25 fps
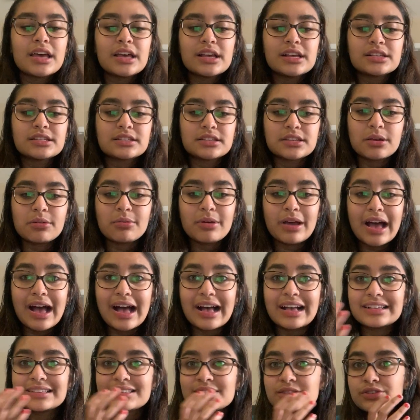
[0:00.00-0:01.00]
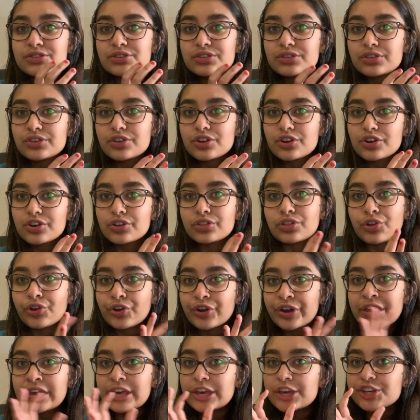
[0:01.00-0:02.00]
So as you're
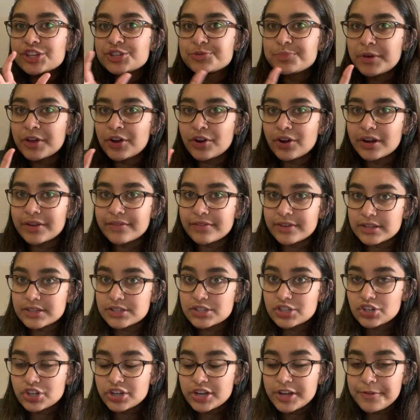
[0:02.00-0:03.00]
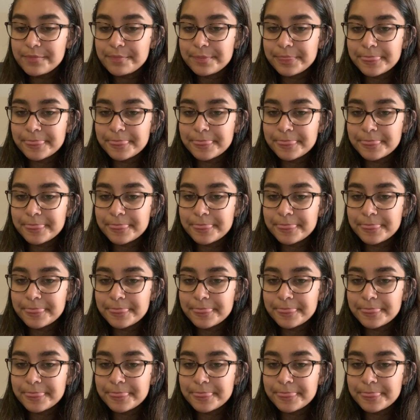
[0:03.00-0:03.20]
learning each period of history